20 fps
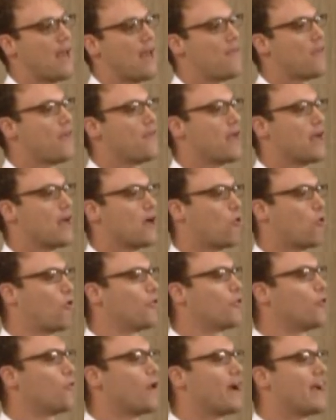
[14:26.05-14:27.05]
And then they,
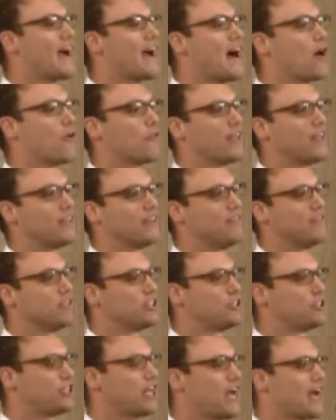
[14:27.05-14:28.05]
on the way out, they leave
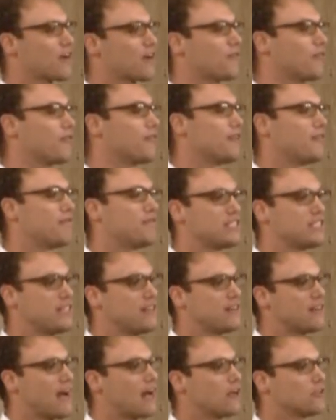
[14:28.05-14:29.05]
a check for
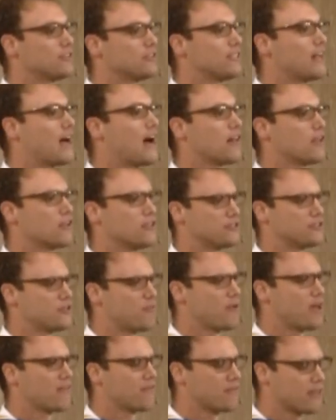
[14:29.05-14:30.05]

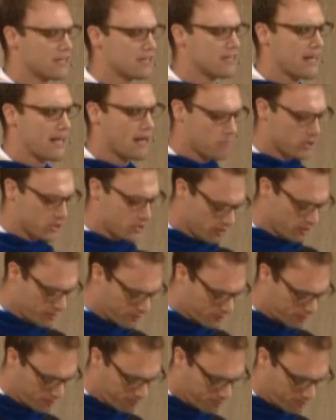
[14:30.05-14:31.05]
$15,000 to pay for the
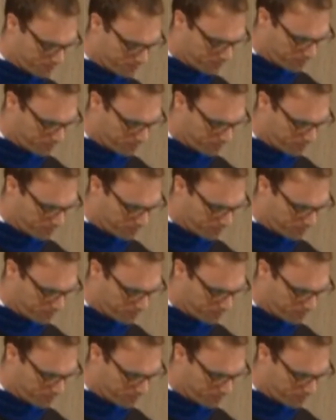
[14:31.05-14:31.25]
damages.